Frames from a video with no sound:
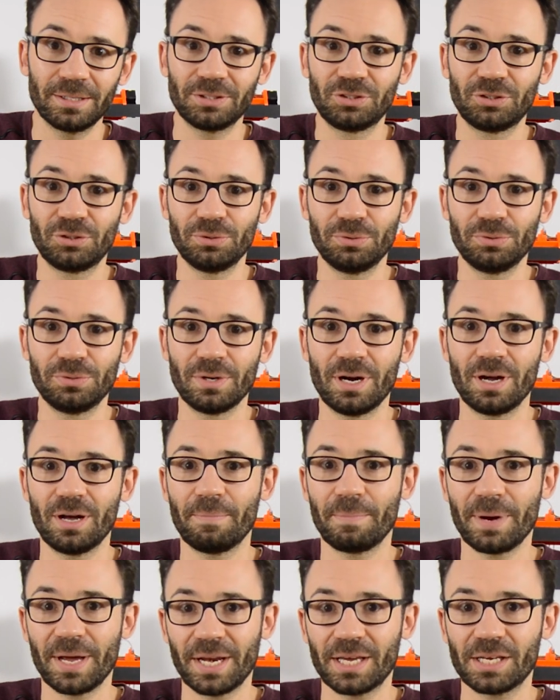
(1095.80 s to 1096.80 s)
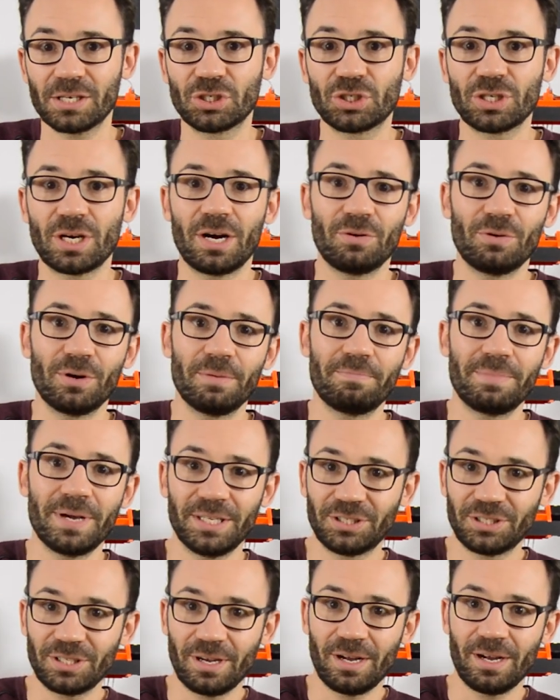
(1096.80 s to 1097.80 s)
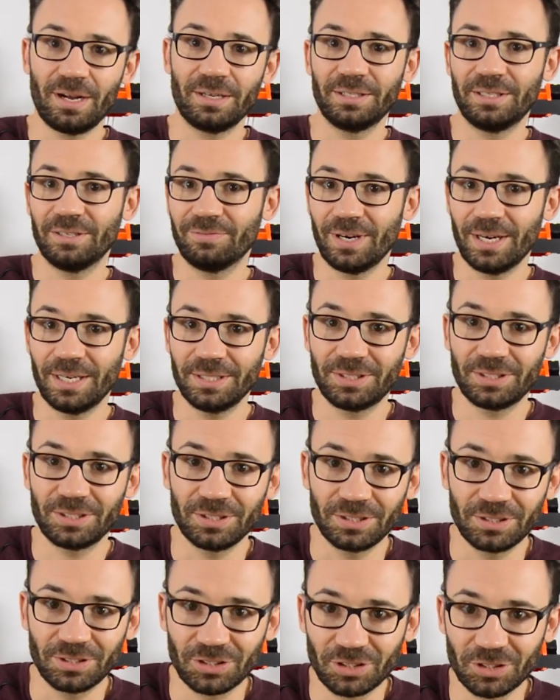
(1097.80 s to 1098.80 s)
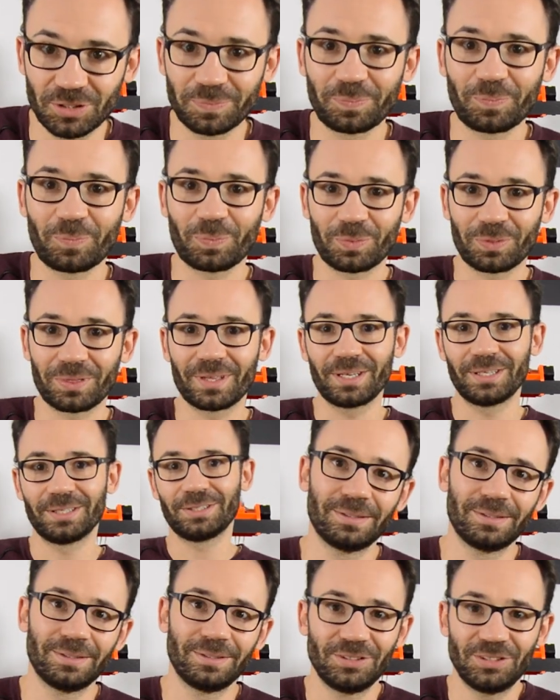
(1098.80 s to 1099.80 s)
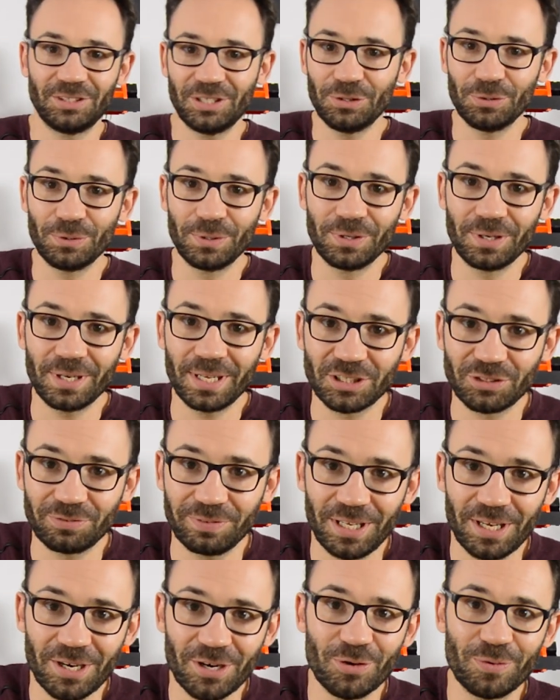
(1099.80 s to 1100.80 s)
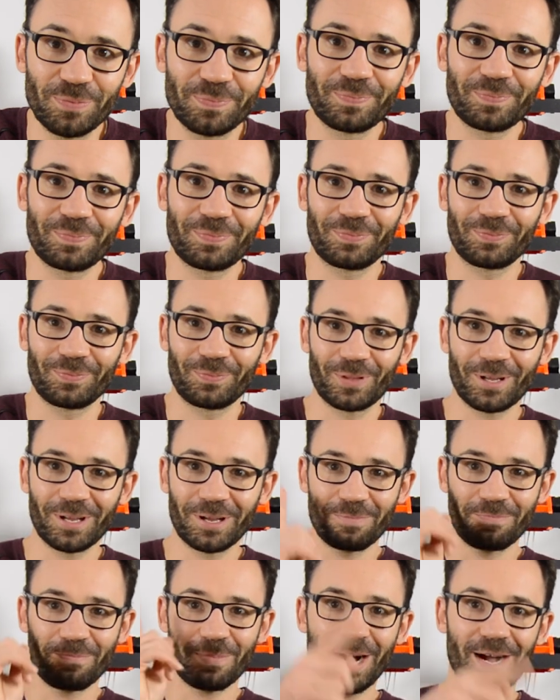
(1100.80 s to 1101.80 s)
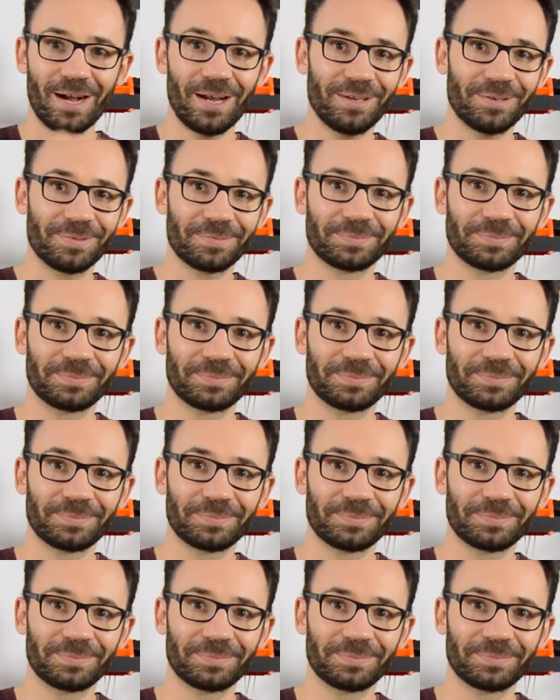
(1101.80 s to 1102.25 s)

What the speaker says: to manage our beta devices. See you in the next video. Bye.